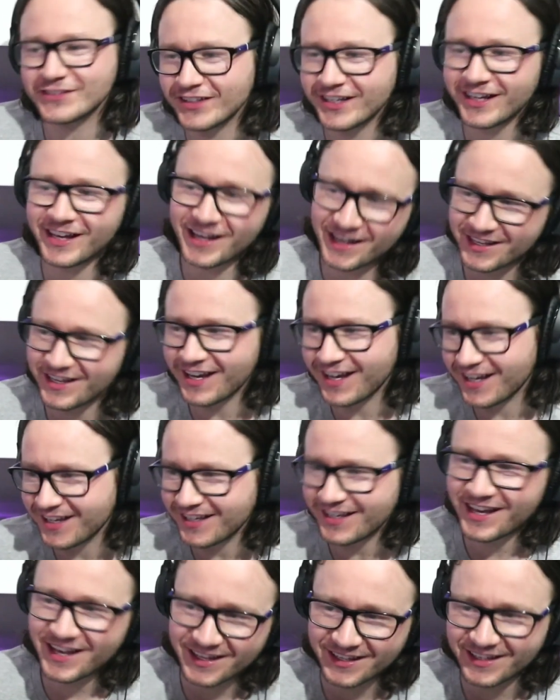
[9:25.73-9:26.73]
Yeah.
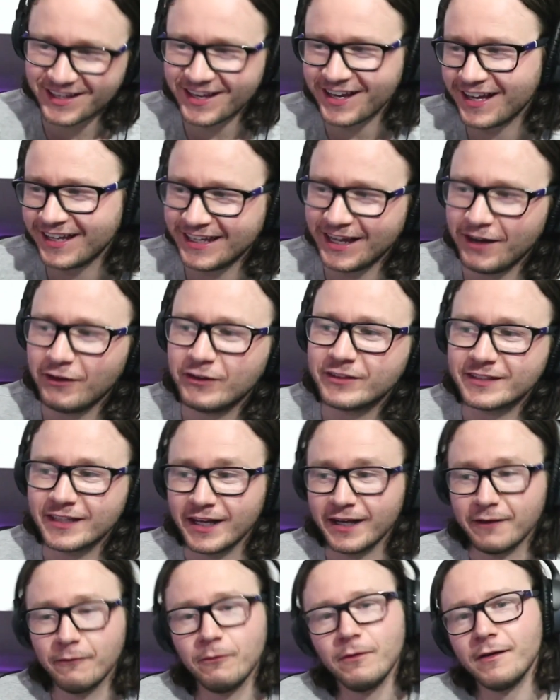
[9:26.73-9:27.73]
And now he's
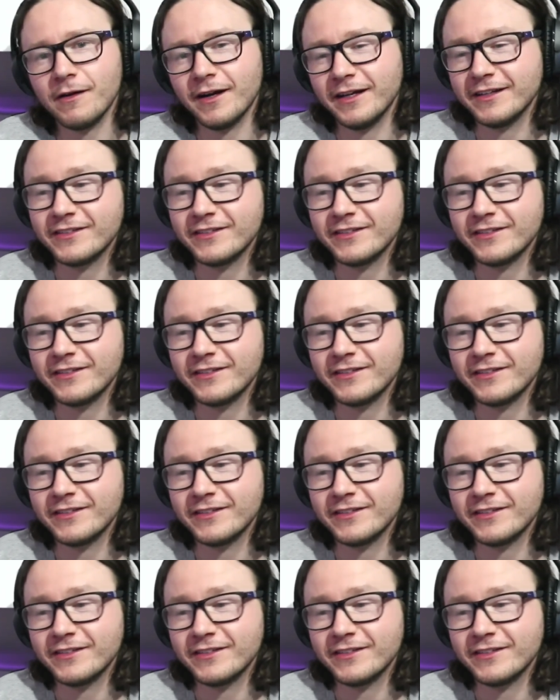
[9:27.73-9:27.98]
like, what?